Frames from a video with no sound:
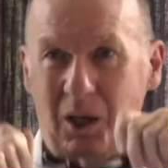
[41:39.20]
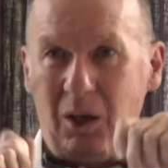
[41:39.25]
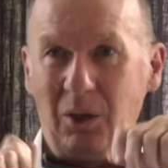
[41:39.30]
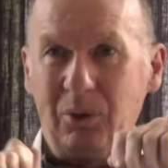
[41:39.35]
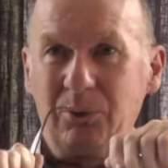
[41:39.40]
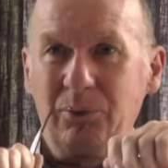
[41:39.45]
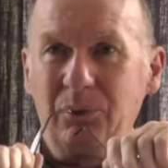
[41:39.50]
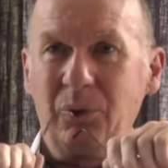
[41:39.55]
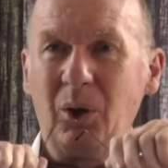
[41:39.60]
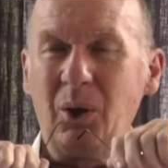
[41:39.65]

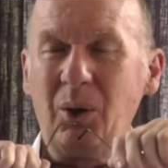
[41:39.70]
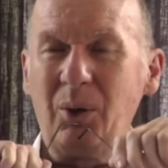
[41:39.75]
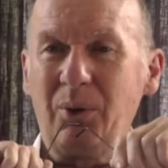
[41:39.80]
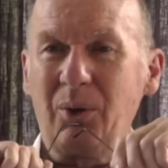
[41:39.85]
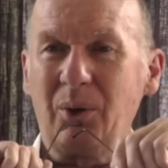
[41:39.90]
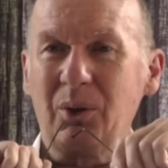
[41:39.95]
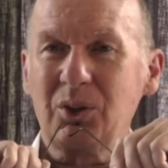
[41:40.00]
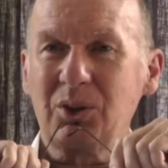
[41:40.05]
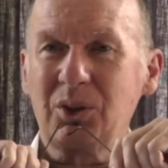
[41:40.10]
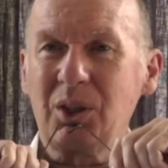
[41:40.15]
a
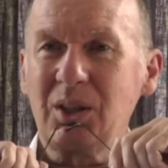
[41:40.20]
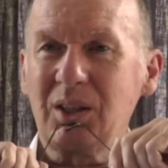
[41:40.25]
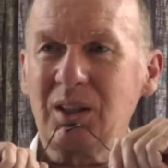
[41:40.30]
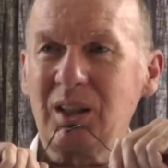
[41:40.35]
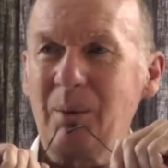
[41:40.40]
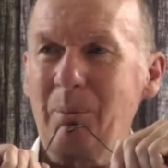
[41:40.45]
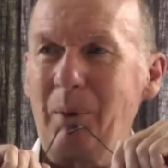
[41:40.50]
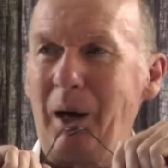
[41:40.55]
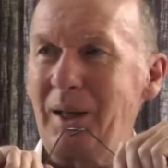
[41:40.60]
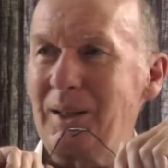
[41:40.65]
further
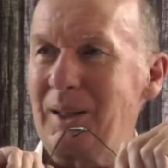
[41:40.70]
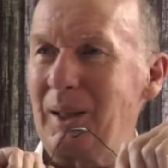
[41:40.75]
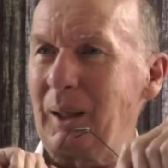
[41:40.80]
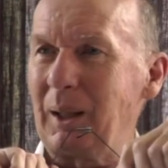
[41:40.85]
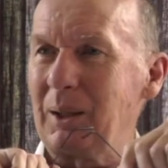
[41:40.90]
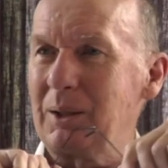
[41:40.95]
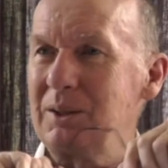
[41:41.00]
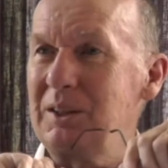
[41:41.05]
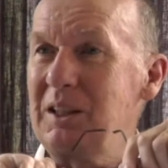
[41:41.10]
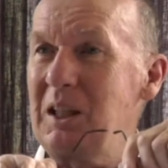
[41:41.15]

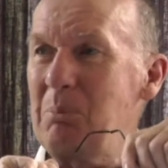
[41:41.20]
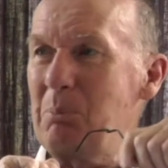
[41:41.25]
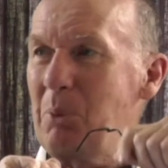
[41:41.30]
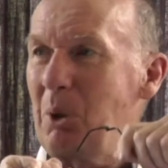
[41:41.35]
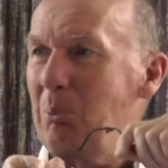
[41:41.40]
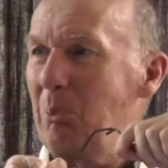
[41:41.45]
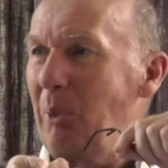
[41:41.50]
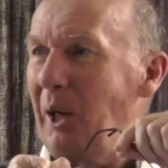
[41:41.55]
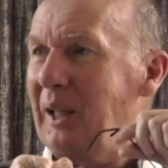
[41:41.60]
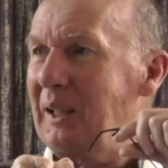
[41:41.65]
systematic,
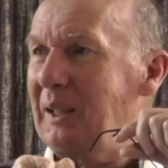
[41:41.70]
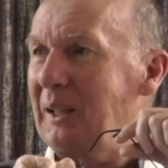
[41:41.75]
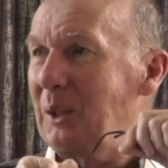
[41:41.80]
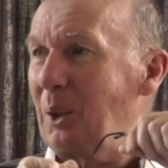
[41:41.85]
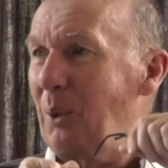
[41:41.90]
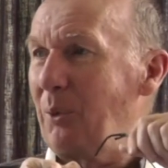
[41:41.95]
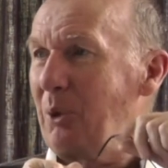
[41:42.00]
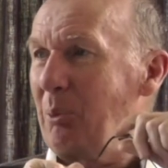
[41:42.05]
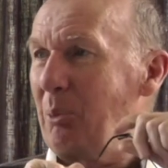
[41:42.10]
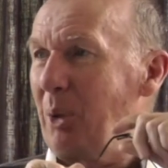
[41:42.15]
deep
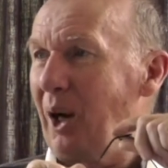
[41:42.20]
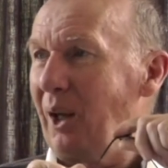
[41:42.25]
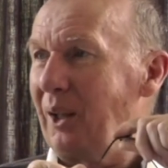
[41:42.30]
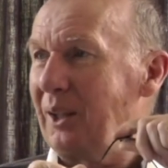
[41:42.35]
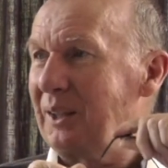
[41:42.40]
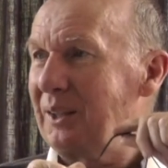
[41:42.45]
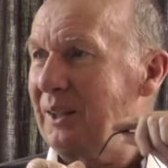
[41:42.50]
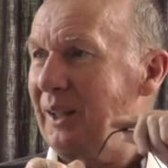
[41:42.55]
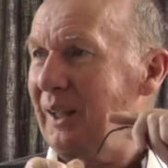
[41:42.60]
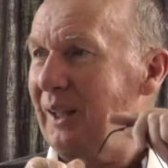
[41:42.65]
mining of the
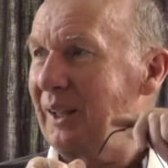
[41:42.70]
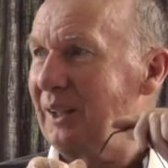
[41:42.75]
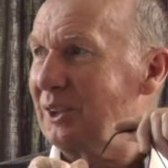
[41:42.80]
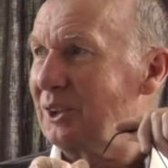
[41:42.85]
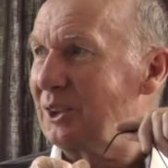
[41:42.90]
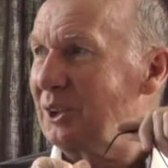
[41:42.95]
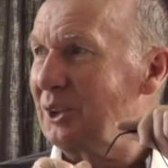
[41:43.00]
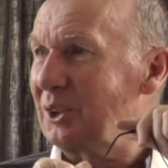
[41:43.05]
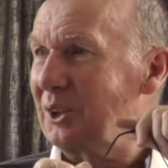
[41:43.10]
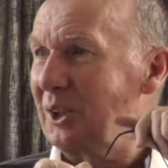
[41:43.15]
Pali
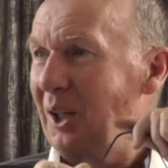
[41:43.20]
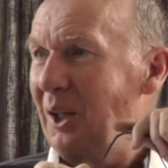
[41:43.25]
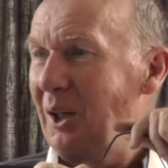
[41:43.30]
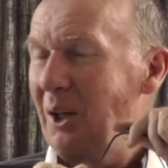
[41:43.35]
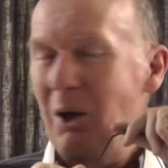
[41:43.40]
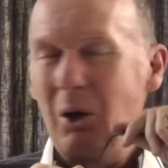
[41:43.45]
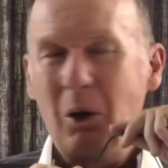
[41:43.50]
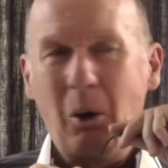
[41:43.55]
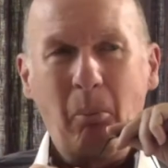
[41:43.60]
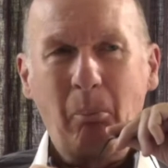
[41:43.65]
texts
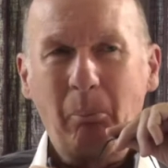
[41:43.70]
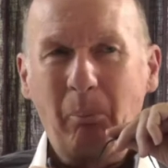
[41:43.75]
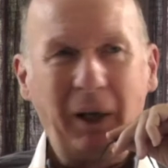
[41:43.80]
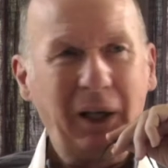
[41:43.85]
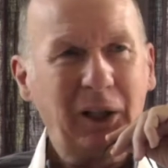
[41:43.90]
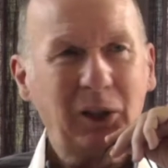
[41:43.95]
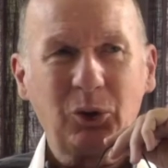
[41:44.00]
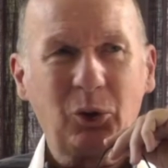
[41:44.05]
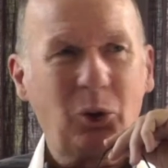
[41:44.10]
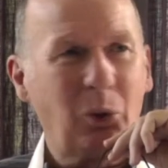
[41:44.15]

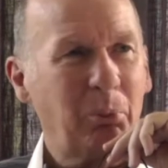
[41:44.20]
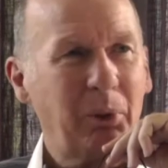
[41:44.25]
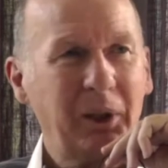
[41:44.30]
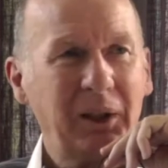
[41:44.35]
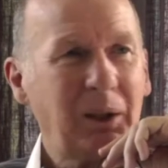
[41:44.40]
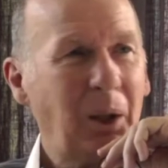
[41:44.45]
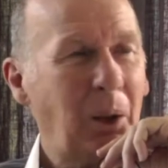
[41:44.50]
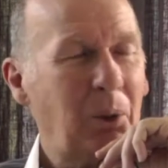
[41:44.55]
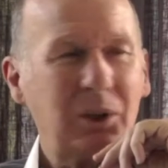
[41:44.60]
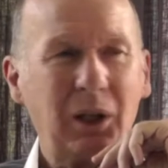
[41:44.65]
might not
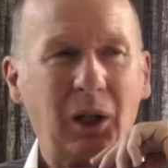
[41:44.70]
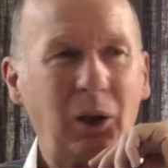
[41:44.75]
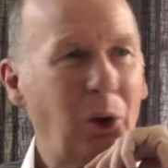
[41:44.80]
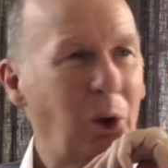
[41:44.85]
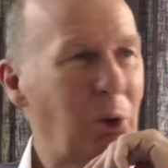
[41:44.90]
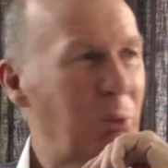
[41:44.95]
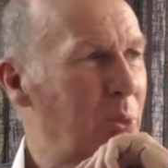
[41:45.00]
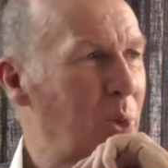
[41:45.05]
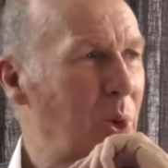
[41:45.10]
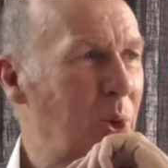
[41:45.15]
bring out a
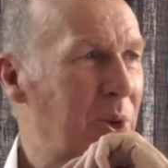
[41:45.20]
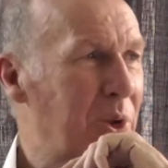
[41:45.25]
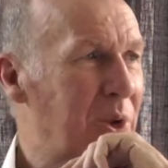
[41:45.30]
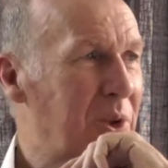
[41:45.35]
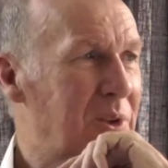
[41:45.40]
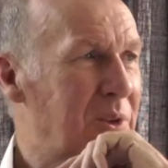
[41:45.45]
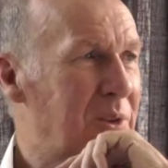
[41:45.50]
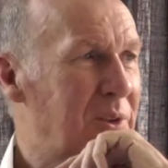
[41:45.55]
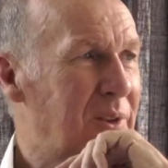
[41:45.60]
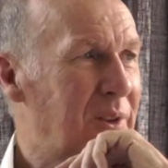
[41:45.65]
lot more
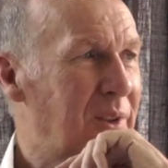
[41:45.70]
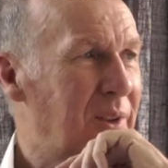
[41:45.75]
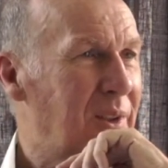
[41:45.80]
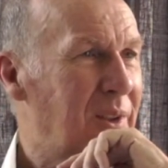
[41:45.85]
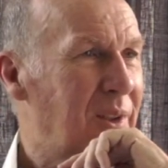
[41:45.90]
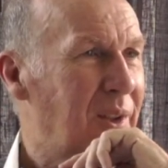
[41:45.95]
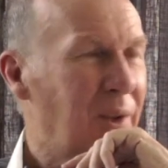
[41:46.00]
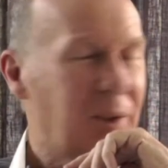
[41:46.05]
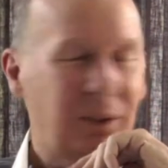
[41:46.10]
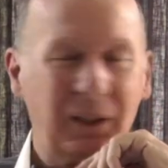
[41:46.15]

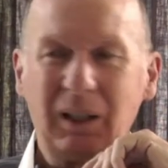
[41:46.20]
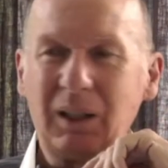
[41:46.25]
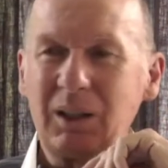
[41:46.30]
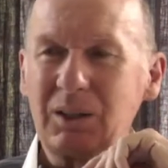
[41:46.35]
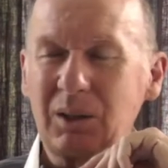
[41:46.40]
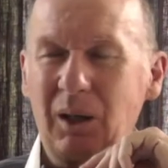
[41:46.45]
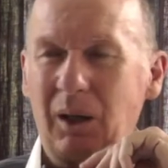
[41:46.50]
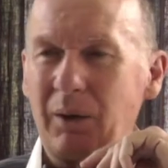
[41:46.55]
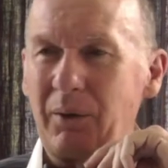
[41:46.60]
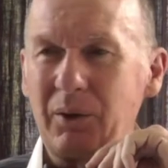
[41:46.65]

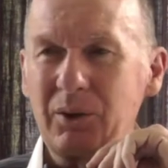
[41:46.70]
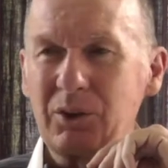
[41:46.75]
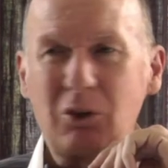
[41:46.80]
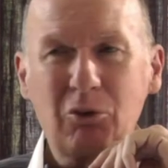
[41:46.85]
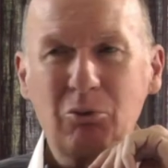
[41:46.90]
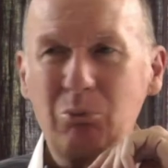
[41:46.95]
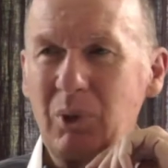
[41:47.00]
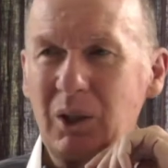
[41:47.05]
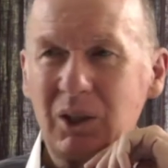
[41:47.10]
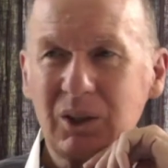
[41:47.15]
things that others
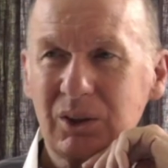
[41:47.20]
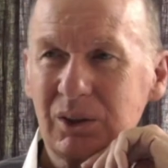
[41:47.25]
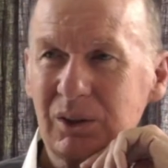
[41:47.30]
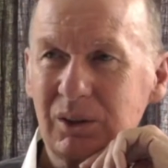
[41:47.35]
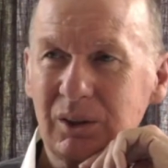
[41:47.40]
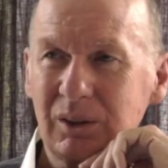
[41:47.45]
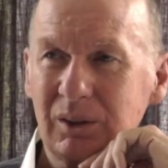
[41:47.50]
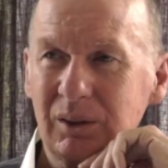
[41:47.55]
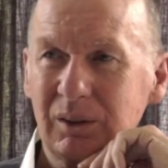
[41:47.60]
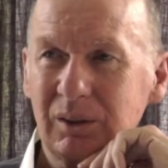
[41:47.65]
have
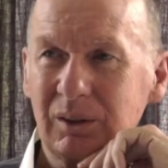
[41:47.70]
missed.